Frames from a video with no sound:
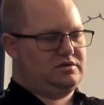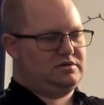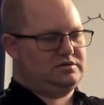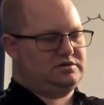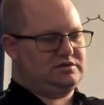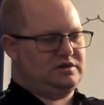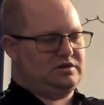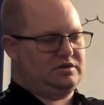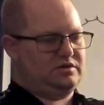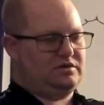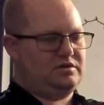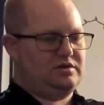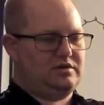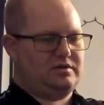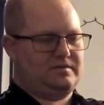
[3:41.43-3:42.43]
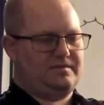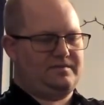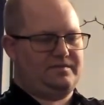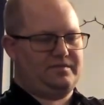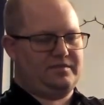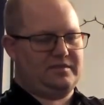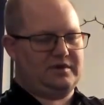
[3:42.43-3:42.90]
So
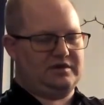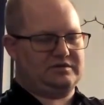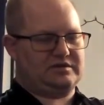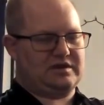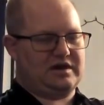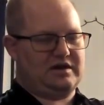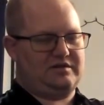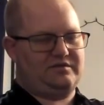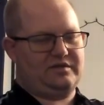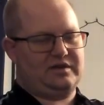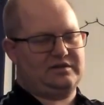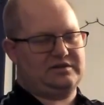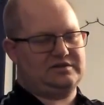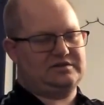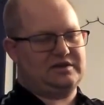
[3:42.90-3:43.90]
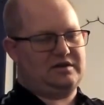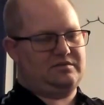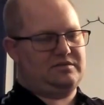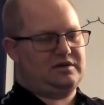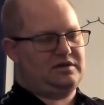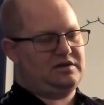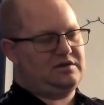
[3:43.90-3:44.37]
it's kind of like the same
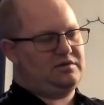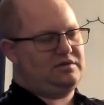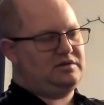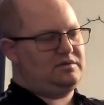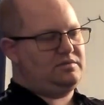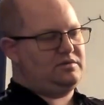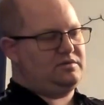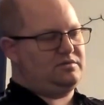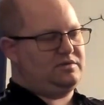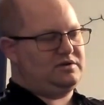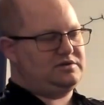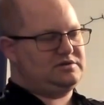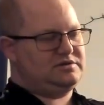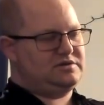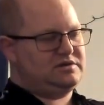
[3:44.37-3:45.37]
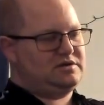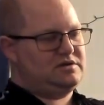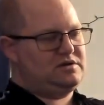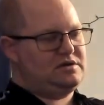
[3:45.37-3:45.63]
thing that we did with the wrist,